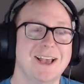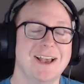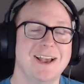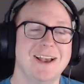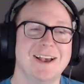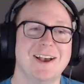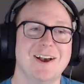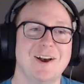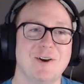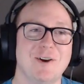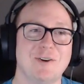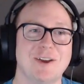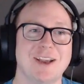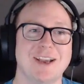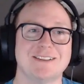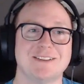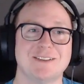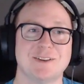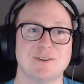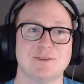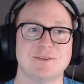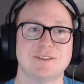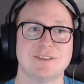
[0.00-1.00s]
Okay,
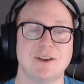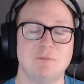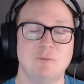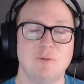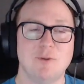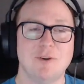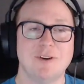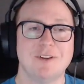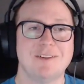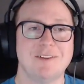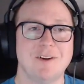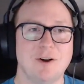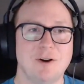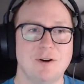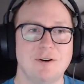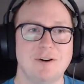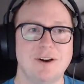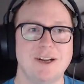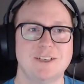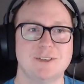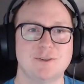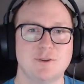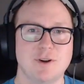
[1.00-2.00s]
so someone
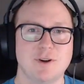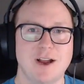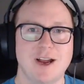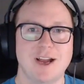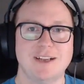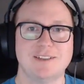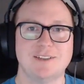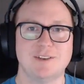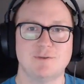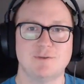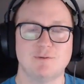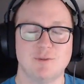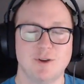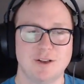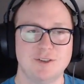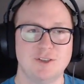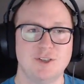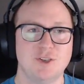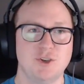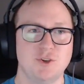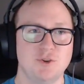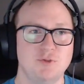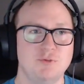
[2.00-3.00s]
already tried to run
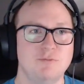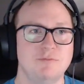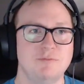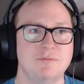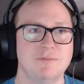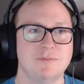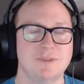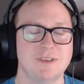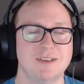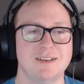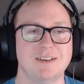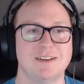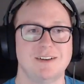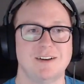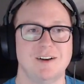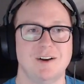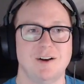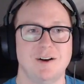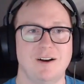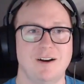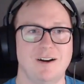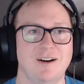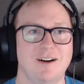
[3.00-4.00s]
Doom
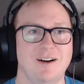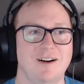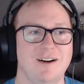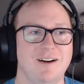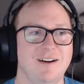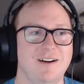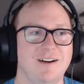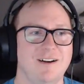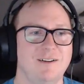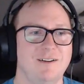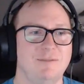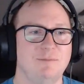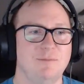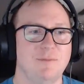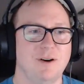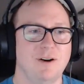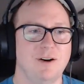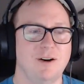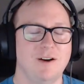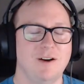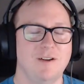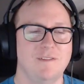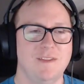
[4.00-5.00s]

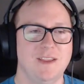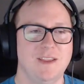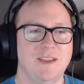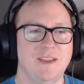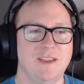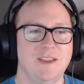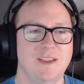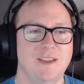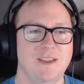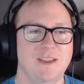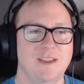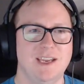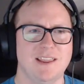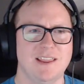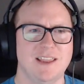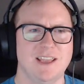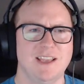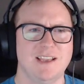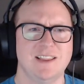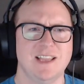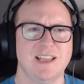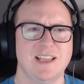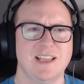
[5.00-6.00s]
on the, I
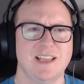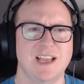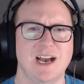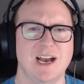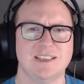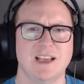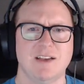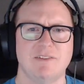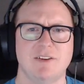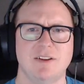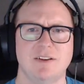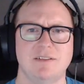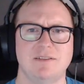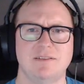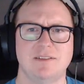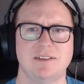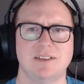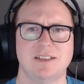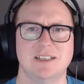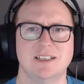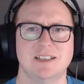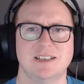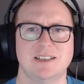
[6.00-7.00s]
think, the i7,
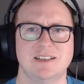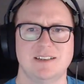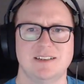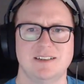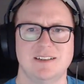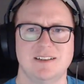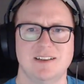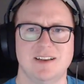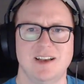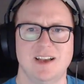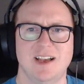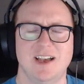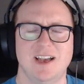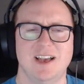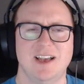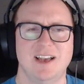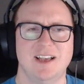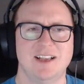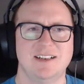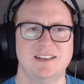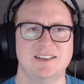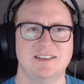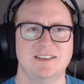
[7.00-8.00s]

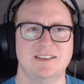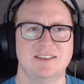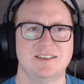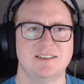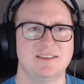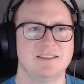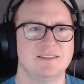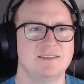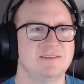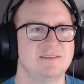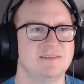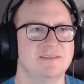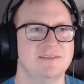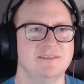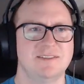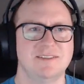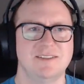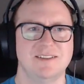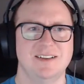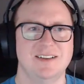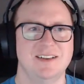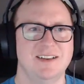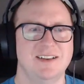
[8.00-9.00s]
and
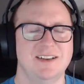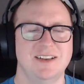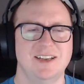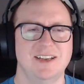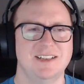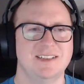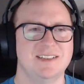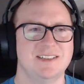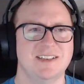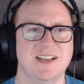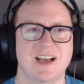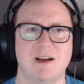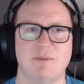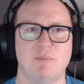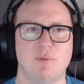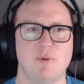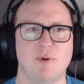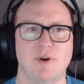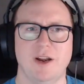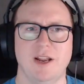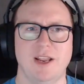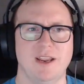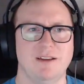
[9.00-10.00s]
it's not
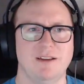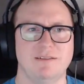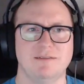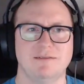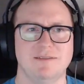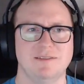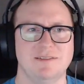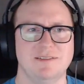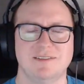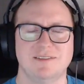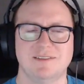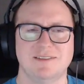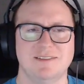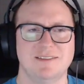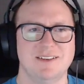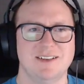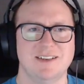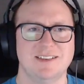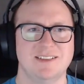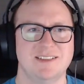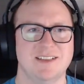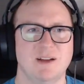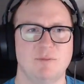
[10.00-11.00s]
pretty.
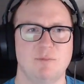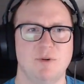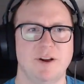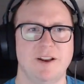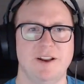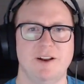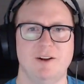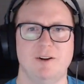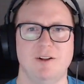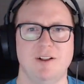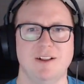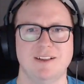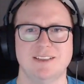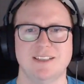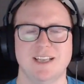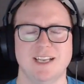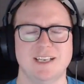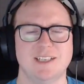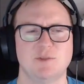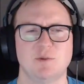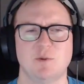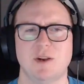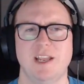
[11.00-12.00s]
It's not pretty at all. It's
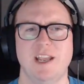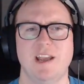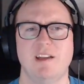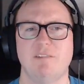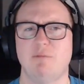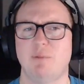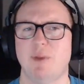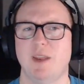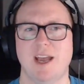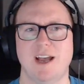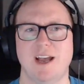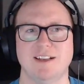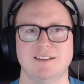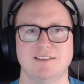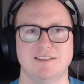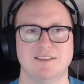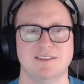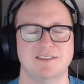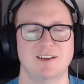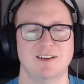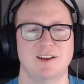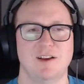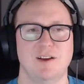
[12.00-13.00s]
like 20
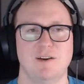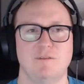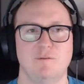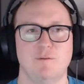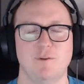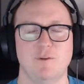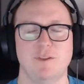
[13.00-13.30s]
FPS for the